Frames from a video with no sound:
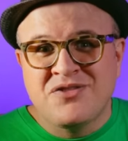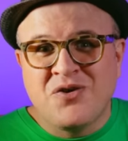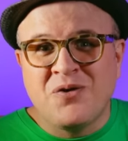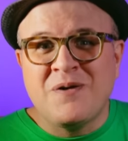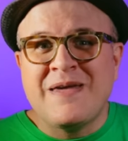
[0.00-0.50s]

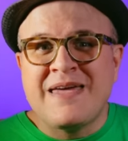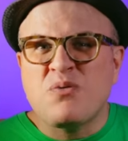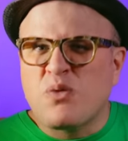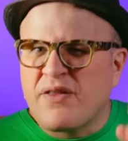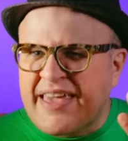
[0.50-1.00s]
Turning
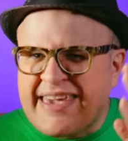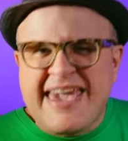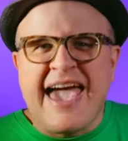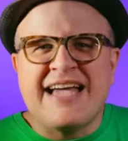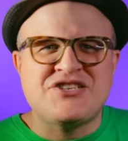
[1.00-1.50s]
in one of the
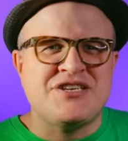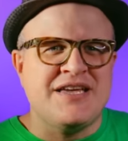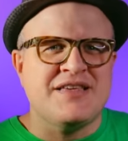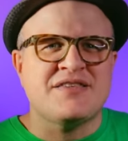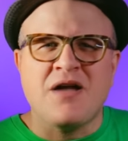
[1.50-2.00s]

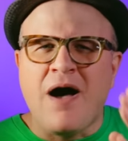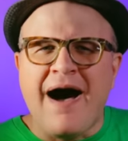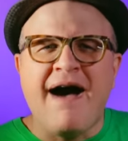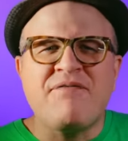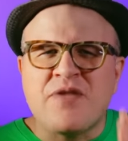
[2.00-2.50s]
catchiest,
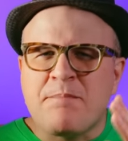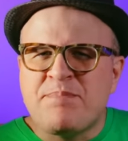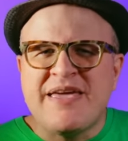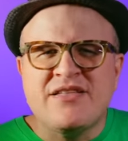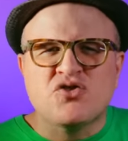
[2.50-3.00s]

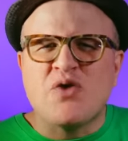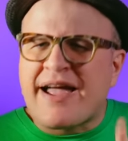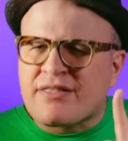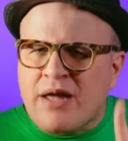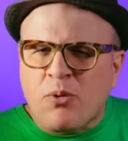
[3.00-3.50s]

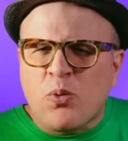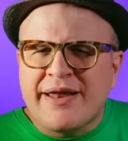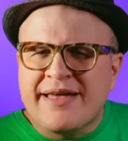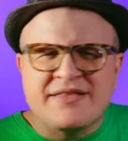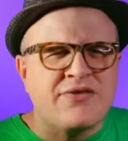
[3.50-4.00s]
off-the-beaten-track number
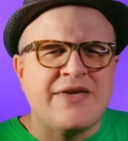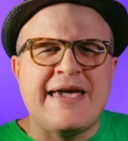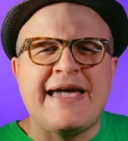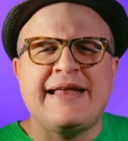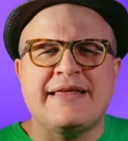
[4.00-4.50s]
one hits of the
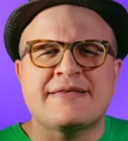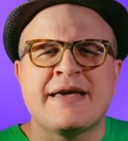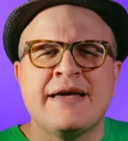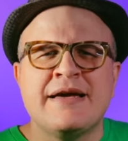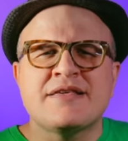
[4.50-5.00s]
eighties.